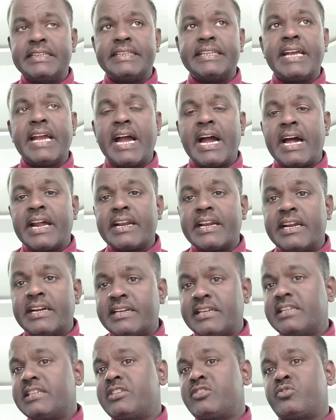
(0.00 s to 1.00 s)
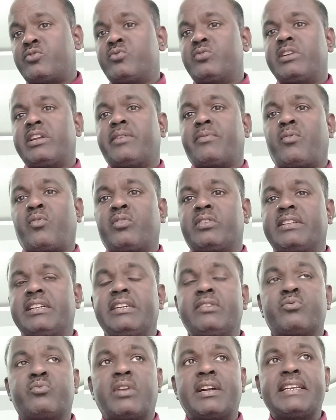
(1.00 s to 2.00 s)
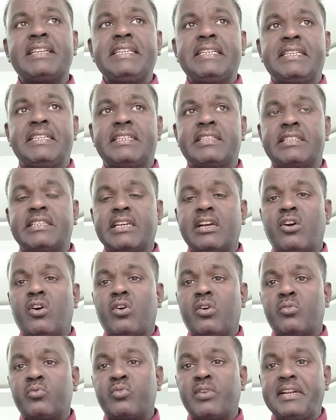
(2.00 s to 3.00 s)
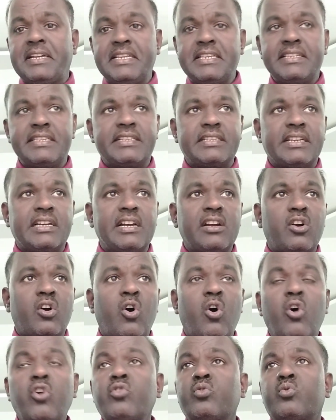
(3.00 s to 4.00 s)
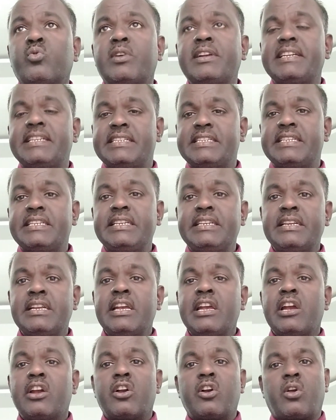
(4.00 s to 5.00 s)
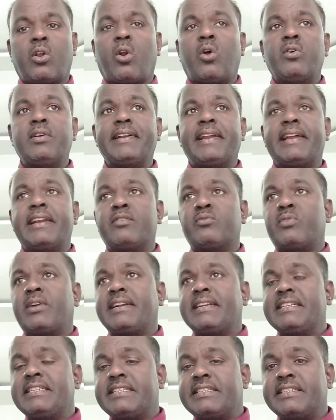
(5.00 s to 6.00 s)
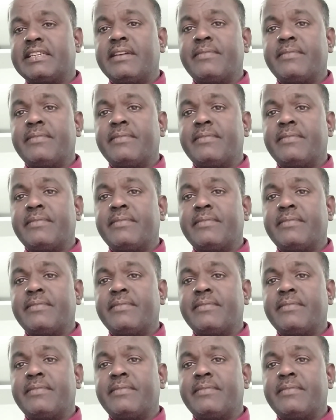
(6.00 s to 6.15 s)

they are understood about it, what is the ongoing in ground, and what is